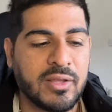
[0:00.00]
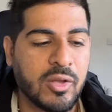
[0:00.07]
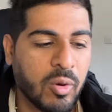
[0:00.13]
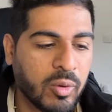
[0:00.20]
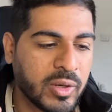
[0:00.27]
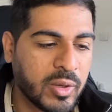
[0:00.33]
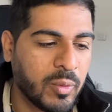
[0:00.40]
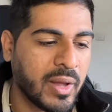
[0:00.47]
the
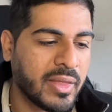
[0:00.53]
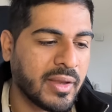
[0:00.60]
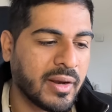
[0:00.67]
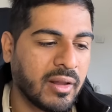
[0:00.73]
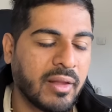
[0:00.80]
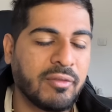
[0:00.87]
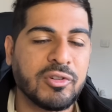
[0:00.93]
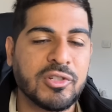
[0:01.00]
only way that
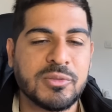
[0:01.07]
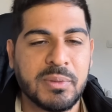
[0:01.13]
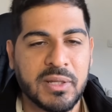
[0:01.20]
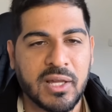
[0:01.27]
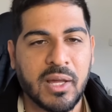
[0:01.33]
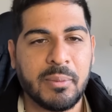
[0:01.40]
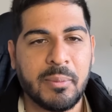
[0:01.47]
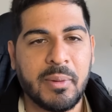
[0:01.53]
I'll ever
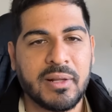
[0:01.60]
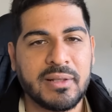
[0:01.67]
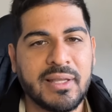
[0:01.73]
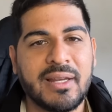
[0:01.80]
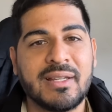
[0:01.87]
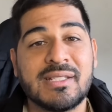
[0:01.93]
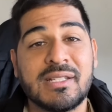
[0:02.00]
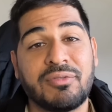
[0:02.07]
speak up about
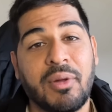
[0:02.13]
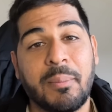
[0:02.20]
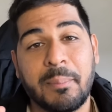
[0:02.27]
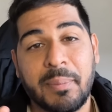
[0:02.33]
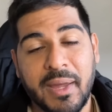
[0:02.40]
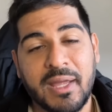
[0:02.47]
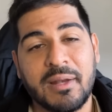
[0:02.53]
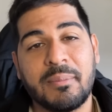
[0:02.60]
that is if I'm
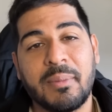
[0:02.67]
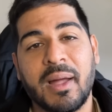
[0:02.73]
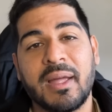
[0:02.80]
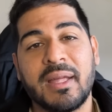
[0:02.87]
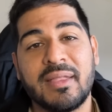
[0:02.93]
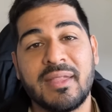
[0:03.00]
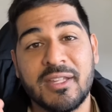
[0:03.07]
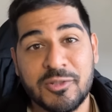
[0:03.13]
paid
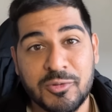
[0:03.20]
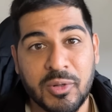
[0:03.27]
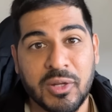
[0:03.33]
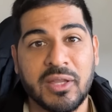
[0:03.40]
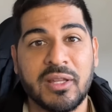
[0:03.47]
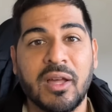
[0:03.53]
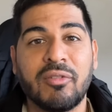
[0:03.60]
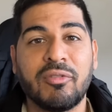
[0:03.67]
by the
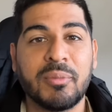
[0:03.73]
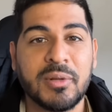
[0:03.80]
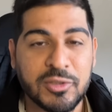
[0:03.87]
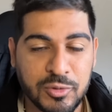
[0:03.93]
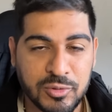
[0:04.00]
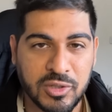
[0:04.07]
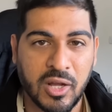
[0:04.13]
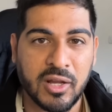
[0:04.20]
Israeli government
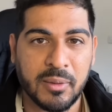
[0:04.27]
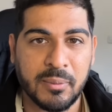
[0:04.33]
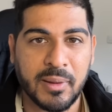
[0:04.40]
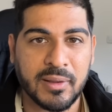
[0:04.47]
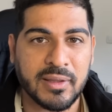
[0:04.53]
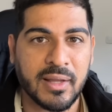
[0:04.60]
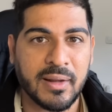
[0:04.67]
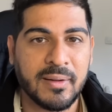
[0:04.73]
to talk
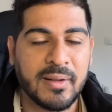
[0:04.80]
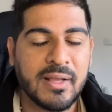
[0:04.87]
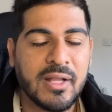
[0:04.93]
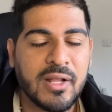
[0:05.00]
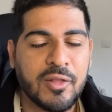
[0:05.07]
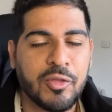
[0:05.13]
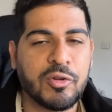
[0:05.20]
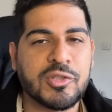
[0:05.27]
about that.
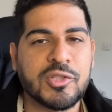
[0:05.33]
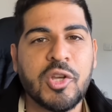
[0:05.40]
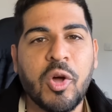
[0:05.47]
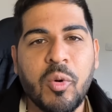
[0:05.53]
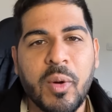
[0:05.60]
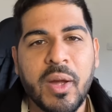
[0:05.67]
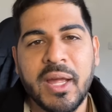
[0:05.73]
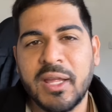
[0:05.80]
There's no
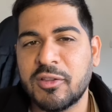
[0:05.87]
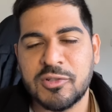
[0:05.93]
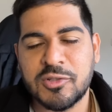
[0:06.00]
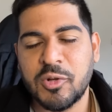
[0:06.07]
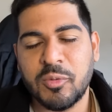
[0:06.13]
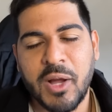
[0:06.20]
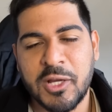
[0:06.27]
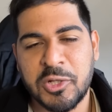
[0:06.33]
way, there's
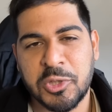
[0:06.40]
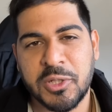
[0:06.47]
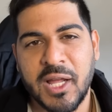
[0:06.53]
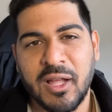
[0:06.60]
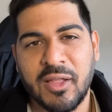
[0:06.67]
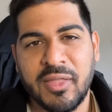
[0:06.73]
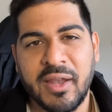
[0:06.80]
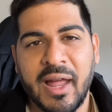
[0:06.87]
no
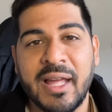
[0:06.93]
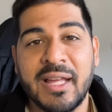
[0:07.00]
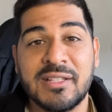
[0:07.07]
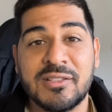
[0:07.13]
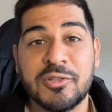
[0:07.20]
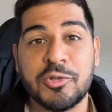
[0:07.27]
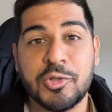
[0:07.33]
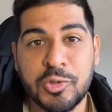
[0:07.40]
rationale that I
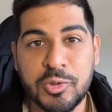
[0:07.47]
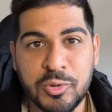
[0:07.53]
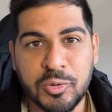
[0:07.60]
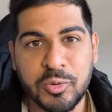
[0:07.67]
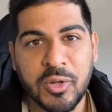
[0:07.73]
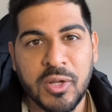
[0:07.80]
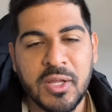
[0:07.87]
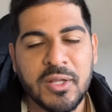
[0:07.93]
as a
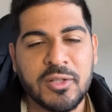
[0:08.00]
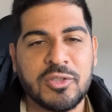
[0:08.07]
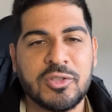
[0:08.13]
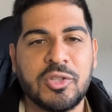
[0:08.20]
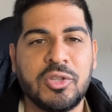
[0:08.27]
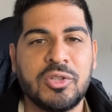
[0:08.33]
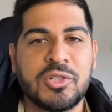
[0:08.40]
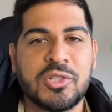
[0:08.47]
Jew
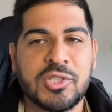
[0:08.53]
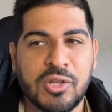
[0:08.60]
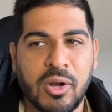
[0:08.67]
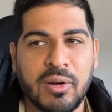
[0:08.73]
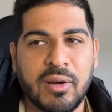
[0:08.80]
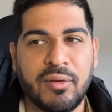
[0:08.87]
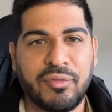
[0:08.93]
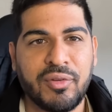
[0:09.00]

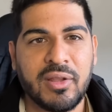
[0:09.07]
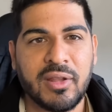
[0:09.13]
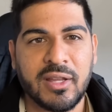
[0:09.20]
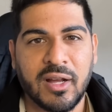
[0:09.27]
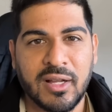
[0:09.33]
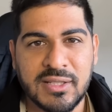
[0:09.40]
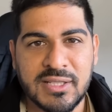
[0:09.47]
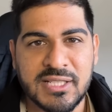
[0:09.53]
started feeling
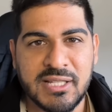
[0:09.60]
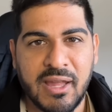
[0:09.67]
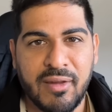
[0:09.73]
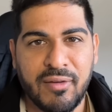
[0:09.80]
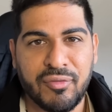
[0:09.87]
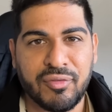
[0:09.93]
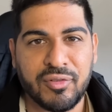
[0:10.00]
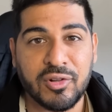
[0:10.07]

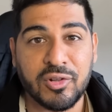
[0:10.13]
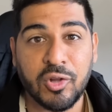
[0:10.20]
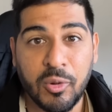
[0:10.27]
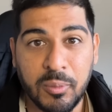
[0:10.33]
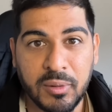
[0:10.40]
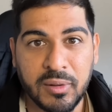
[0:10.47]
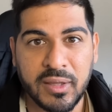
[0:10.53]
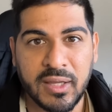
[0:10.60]
unsafe
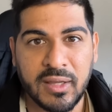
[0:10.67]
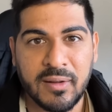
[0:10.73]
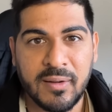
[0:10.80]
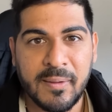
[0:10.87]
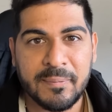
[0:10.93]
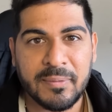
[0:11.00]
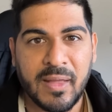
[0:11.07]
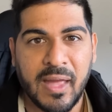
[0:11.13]
globally
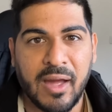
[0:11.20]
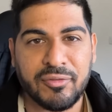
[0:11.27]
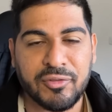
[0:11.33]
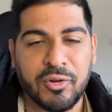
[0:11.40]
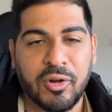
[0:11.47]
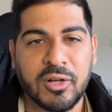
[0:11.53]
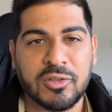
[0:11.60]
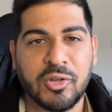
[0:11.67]

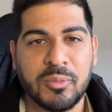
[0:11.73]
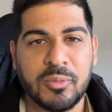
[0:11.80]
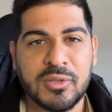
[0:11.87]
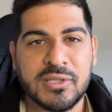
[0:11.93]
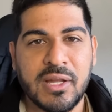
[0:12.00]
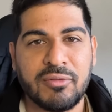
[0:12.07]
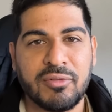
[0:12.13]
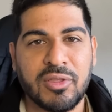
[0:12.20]
after October
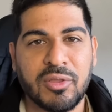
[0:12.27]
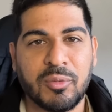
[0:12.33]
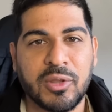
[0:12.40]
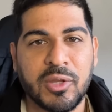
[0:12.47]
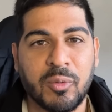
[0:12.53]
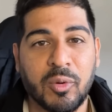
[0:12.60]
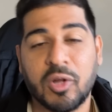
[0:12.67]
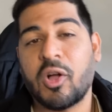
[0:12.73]
7th when
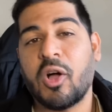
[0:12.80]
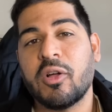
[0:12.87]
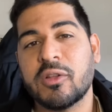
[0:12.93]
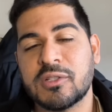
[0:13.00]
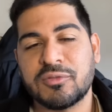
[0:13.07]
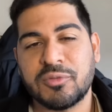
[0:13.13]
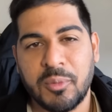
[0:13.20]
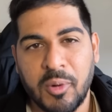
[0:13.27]
there were
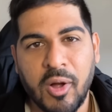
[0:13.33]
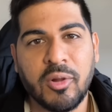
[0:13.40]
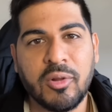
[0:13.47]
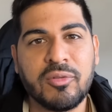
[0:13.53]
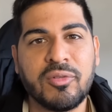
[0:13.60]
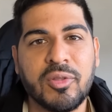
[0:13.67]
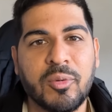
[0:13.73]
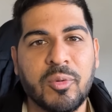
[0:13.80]
calls from all
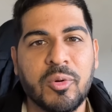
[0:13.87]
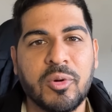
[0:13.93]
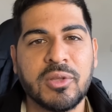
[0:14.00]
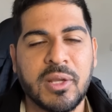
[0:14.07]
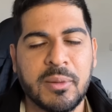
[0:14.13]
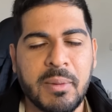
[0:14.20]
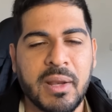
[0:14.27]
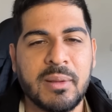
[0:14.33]
over the world
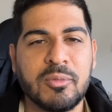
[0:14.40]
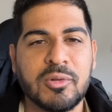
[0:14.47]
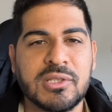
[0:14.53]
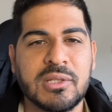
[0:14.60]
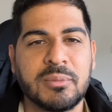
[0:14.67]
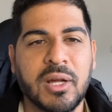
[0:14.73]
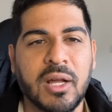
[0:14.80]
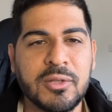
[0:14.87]
and many
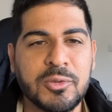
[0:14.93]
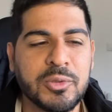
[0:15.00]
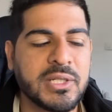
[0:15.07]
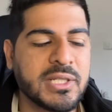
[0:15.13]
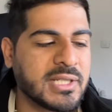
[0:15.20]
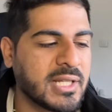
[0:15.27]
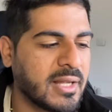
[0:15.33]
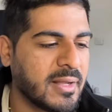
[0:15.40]
Muslim
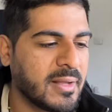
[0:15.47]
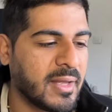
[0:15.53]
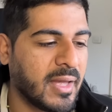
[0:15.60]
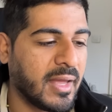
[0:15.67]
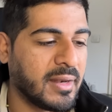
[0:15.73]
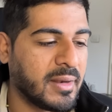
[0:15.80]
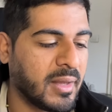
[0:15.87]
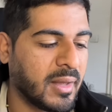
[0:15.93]
countries
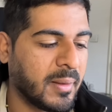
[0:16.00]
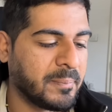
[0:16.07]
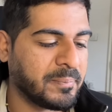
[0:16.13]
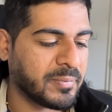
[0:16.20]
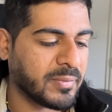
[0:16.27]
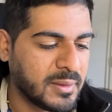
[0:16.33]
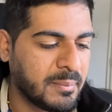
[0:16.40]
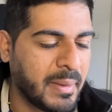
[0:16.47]
and um,
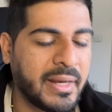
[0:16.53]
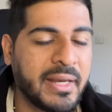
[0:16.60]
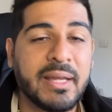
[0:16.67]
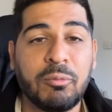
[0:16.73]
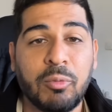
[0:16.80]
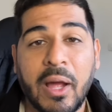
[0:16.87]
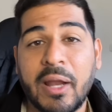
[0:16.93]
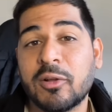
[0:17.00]
many
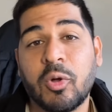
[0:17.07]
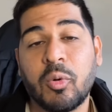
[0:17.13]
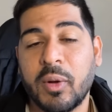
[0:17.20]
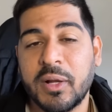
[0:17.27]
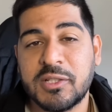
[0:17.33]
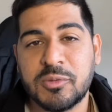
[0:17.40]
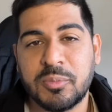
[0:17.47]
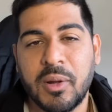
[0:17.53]
radical
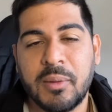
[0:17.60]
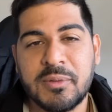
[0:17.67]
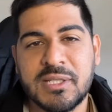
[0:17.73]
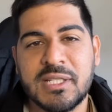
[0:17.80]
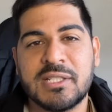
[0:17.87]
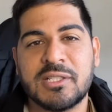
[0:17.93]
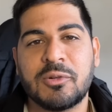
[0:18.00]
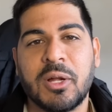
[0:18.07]
white
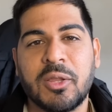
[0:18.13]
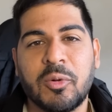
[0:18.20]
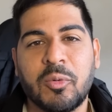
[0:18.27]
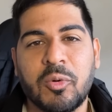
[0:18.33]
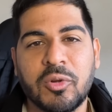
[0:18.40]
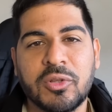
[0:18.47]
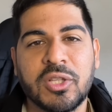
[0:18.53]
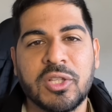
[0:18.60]
supremacists around the
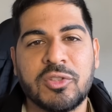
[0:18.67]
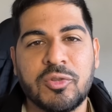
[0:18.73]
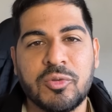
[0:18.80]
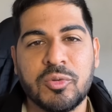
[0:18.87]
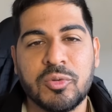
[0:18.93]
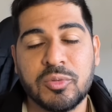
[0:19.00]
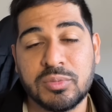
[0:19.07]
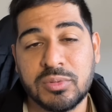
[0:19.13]
world to,
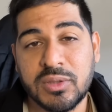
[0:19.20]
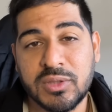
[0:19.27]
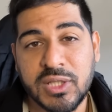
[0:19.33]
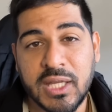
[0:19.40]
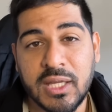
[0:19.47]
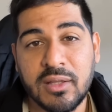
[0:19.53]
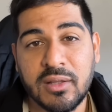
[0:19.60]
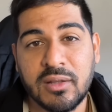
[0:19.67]
to,
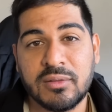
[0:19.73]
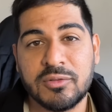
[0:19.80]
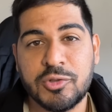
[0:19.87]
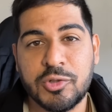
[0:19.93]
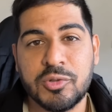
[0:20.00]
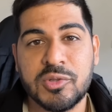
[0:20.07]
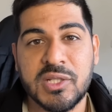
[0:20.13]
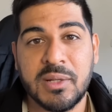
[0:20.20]
kill
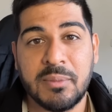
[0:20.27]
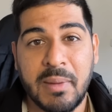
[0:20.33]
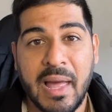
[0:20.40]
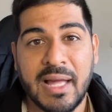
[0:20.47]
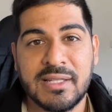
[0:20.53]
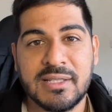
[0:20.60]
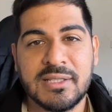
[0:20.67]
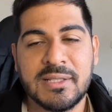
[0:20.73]
Jews in
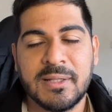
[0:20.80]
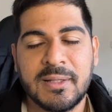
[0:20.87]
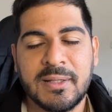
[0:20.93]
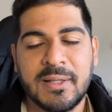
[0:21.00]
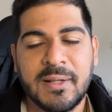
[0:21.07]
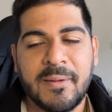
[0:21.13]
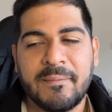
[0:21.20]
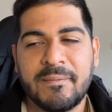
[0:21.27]
mass.
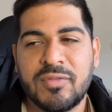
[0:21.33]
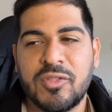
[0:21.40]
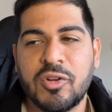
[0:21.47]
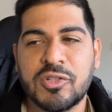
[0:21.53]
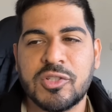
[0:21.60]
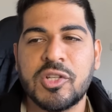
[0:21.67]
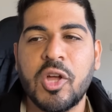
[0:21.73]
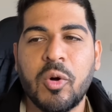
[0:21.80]

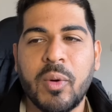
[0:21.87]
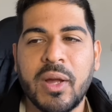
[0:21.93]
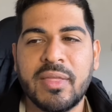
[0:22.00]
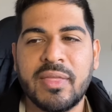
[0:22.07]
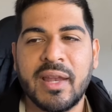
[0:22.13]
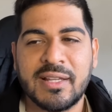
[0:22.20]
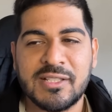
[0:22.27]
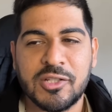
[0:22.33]
There's no way
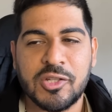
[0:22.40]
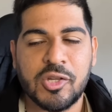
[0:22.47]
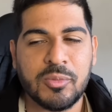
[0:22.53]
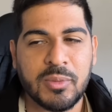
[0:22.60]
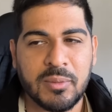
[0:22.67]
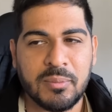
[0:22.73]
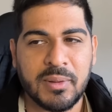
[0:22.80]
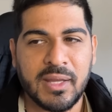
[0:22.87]
that as a
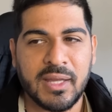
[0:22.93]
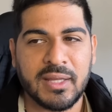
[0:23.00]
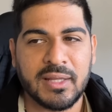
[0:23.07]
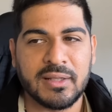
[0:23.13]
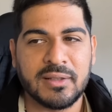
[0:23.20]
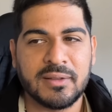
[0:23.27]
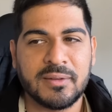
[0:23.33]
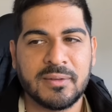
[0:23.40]
human being,